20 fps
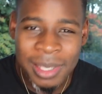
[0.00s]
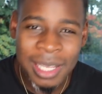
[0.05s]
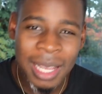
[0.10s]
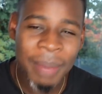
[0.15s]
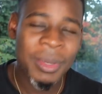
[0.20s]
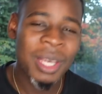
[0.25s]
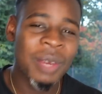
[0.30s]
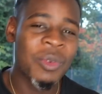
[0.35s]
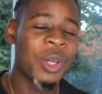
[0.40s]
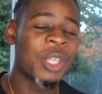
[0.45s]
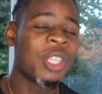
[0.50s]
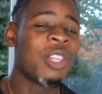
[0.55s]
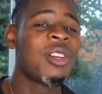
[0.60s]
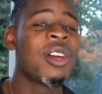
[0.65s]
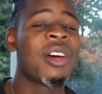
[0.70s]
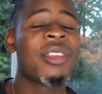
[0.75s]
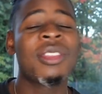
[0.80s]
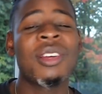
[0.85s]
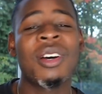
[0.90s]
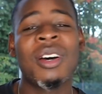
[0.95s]
Tell me what you
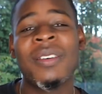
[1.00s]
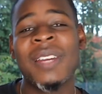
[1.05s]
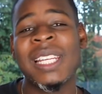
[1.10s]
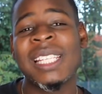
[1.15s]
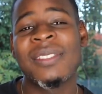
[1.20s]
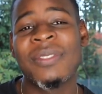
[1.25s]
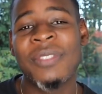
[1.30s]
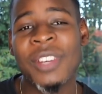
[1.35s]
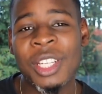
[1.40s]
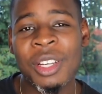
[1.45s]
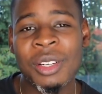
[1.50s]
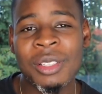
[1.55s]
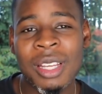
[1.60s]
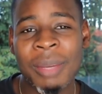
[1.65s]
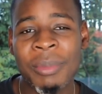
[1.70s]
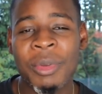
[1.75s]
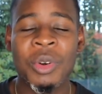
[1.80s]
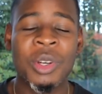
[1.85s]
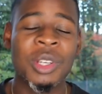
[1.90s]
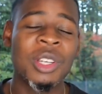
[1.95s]
lot thought of this video.
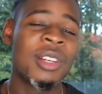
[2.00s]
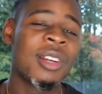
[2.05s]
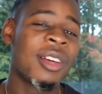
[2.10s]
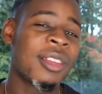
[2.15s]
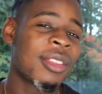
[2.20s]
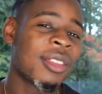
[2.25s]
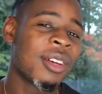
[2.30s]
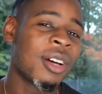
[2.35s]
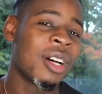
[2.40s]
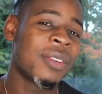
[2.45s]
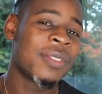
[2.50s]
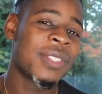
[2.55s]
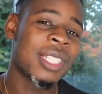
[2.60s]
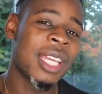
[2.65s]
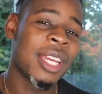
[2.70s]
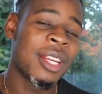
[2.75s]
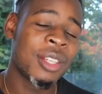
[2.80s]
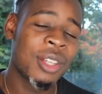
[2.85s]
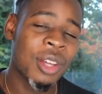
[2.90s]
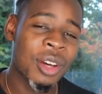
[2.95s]
Tell me what you lot thought of
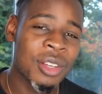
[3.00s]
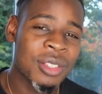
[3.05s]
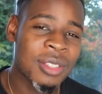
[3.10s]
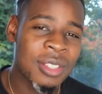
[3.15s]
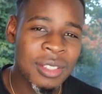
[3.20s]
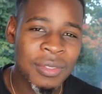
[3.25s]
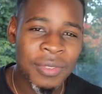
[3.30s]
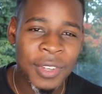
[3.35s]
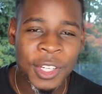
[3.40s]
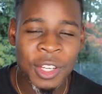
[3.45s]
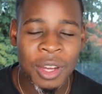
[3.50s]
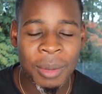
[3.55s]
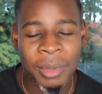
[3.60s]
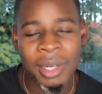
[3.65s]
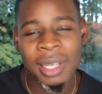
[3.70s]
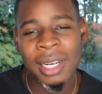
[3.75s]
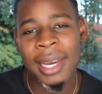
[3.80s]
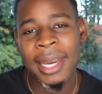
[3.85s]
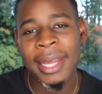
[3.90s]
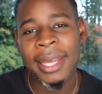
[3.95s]
Shane Dawson's video. I'm
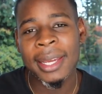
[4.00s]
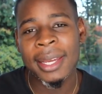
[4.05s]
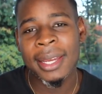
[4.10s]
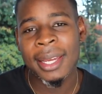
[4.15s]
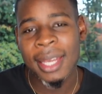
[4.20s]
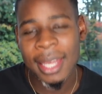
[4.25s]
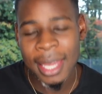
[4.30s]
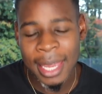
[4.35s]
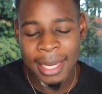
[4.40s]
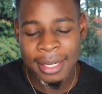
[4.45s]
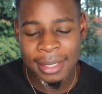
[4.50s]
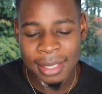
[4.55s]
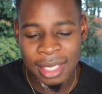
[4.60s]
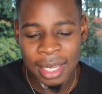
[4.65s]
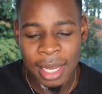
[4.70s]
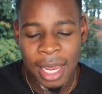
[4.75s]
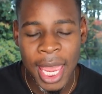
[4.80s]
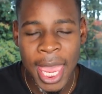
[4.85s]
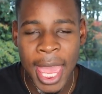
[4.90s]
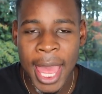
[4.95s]
going to link it
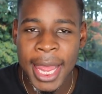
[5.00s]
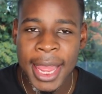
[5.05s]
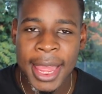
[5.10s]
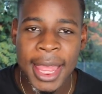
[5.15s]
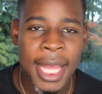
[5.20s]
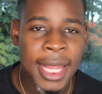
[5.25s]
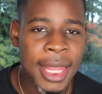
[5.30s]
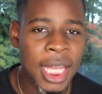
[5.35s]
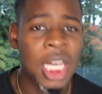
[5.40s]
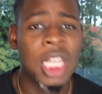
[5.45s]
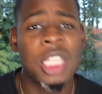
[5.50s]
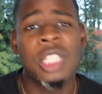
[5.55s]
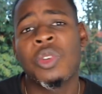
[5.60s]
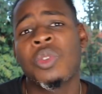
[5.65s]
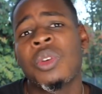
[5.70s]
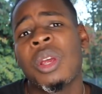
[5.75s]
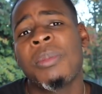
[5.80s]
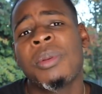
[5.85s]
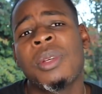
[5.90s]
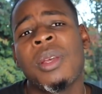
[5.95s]
in the
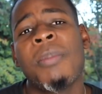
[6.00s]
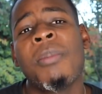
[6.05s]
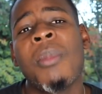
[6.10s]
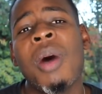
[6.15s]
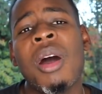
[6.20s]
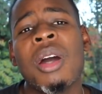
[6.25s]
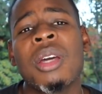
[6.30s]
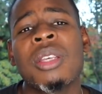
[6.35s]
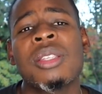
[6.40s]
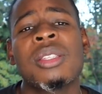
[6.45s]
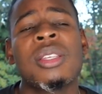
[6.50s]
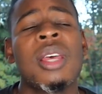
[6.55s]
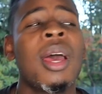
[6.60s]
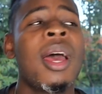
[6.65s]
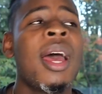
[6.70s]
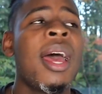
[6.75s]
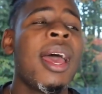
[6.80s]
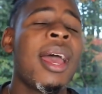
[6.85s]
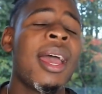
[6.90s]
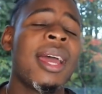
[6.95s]
description box.
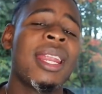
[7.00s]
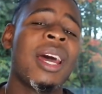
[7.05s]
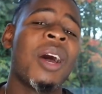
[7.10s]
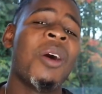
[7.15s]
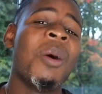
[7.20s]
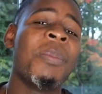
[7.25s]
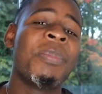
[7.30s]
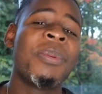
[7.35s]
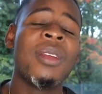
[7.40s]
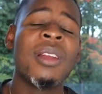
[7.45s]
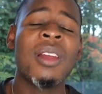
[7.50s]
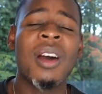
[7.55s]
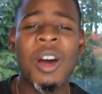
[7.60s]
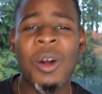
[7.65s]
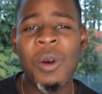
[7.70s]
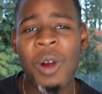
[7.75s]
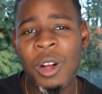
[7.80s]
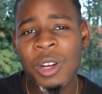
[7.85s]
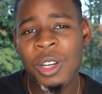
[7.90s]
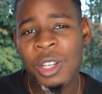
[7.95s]
And I hope you lot
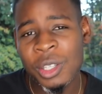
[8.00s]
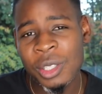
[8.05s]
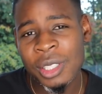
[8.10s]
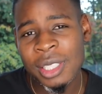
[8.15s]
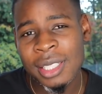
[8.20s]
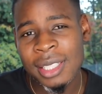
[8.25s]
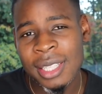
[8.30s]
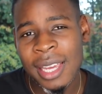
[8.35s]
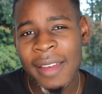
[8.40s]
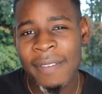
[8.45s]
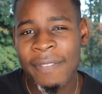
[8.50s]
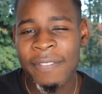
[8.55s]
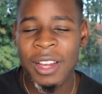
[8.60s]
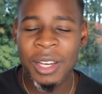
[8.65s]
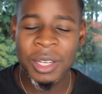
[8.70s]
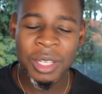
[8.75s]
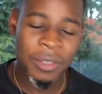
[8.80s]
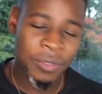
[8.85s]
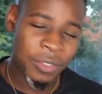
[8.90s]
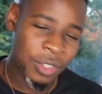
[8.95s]
are all good, yeah?
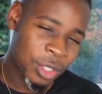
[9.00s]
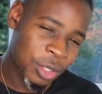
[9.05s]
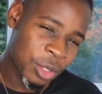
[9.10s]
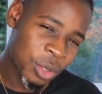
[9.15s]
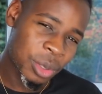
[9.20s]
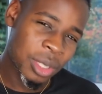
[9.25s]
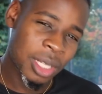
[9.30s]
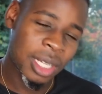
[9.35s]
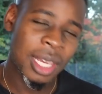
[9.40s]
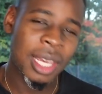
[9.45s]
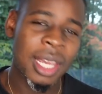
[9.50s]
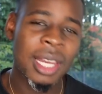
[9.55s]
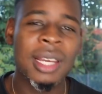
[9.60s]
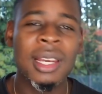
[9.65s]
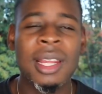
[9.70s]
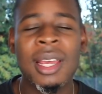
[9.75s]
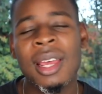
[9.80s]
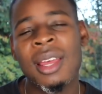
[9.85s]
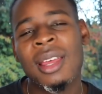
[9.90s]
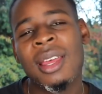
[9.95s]
Thank you for tuning
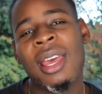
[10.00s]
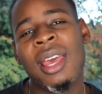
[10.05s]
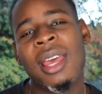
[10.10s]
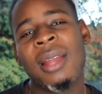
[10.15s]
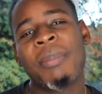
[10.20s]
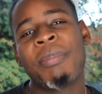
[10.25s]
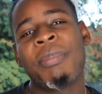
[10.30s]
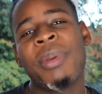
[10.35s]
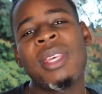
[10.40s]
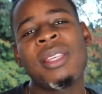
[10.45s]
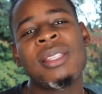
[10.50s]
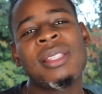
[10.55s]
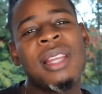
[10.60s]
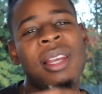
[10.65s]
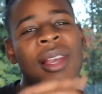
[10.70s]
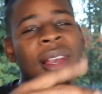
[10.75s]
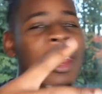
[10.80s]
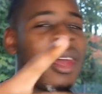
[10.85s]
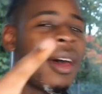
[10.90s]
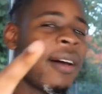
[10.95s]
in. And peace
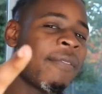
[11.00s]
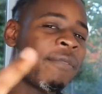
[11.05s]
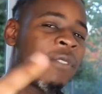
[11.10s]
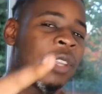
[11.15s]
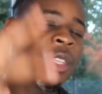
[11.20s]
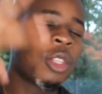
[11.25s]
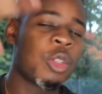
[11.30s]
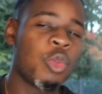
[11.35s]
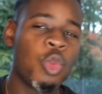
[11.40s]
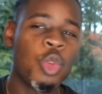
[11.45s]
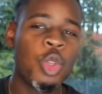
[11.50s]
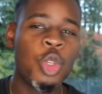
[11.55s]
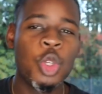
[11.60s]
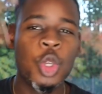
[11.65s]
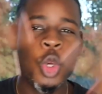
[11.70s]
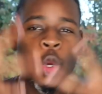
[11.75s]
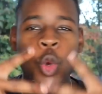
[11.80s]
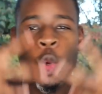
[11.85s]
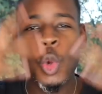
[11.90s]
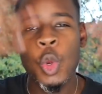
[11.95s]
and love to
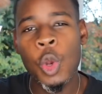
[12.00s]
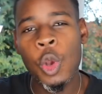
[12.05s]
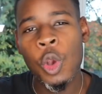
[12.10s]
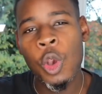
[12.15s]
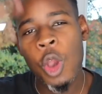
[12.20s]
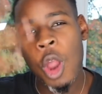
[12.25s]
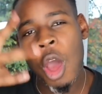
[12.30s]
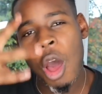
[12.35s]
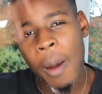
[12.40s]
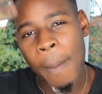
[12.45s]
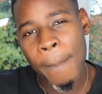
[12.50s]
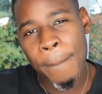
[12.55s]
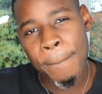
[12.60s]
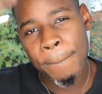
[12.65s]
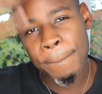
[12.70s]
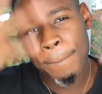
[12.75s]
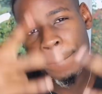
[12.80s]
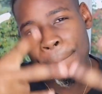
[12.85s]
you lot.